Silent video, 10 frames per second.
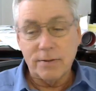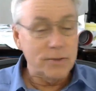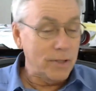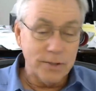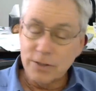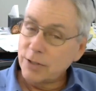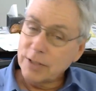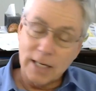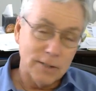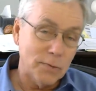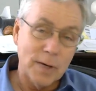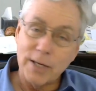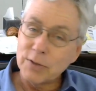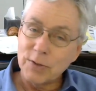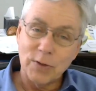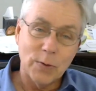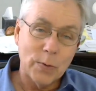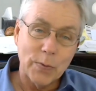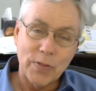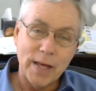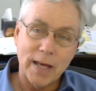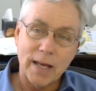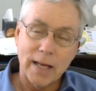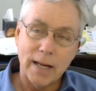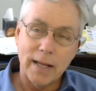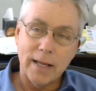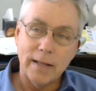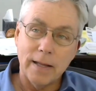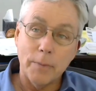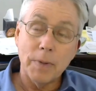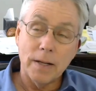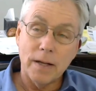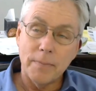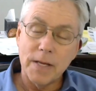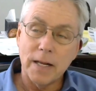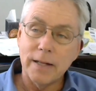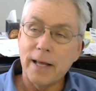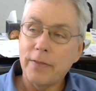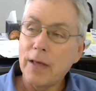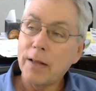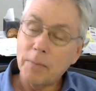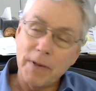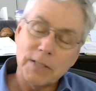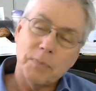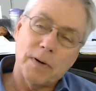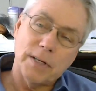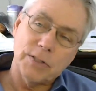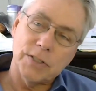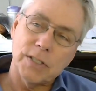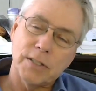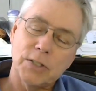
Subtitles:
there she's got the razor and the whole thing. But I mean, and then the best part is she said